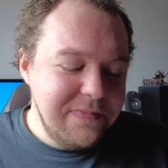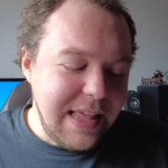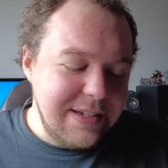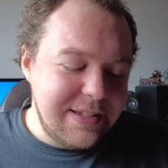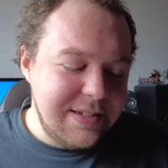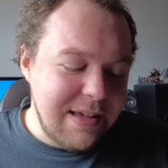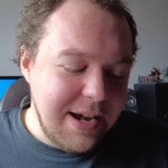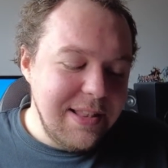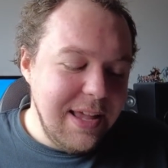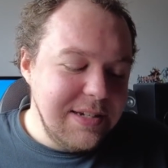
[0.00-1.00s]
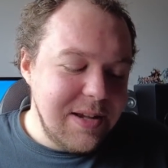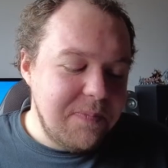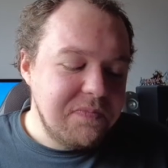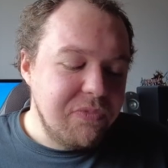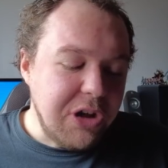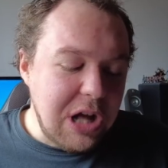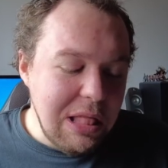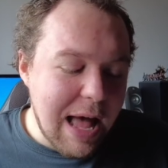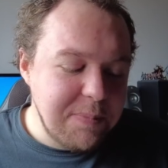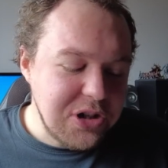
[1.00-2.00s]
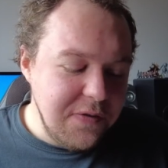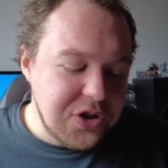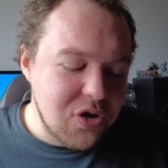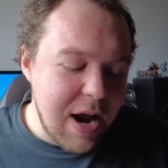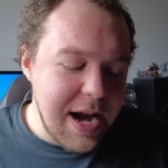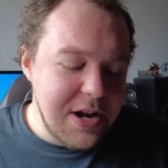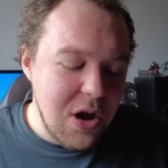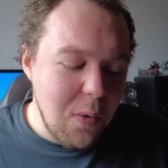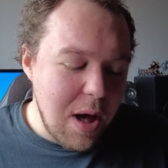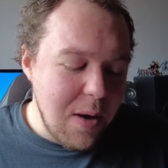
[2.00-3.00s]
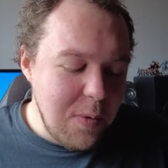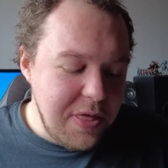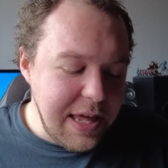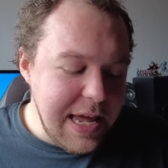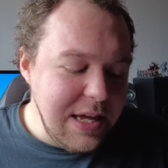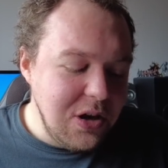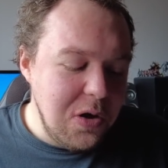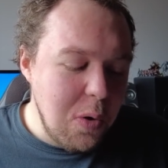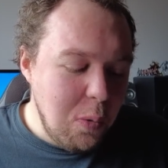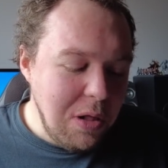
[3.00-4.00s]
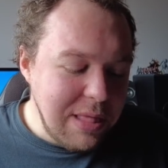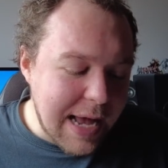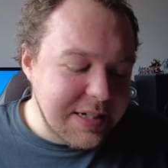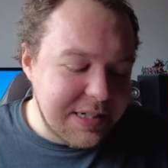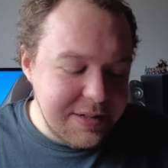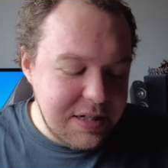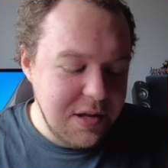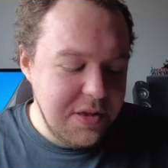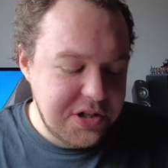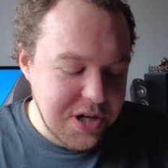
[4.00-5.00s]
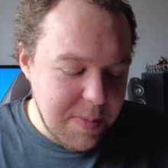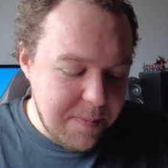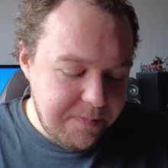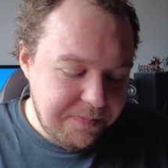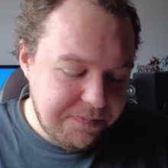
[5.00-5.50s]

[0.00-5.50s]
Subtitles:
its title is The Collapse of Trade with EU Will Last Until the Summer.